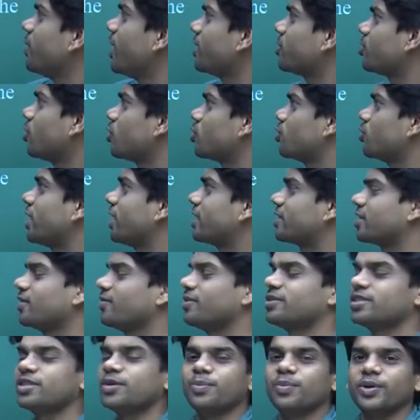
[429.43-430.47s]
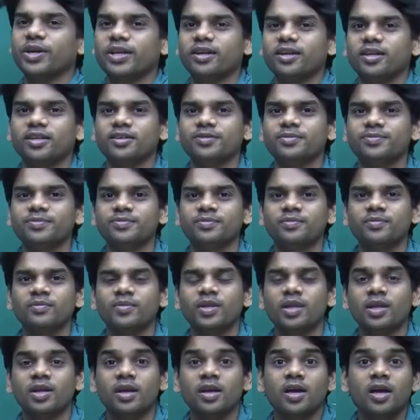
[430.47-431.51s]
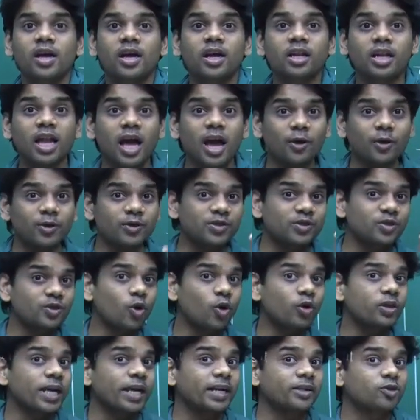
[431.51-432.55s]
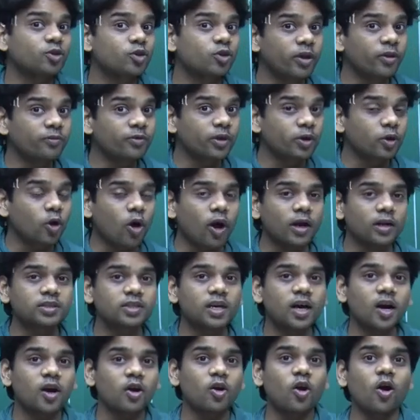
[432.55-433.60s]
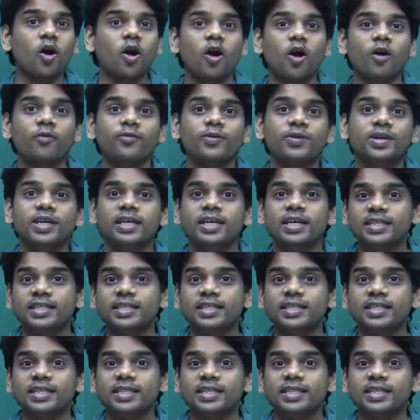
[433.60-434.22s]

length also, that's given separately. Now you know that if the rods are of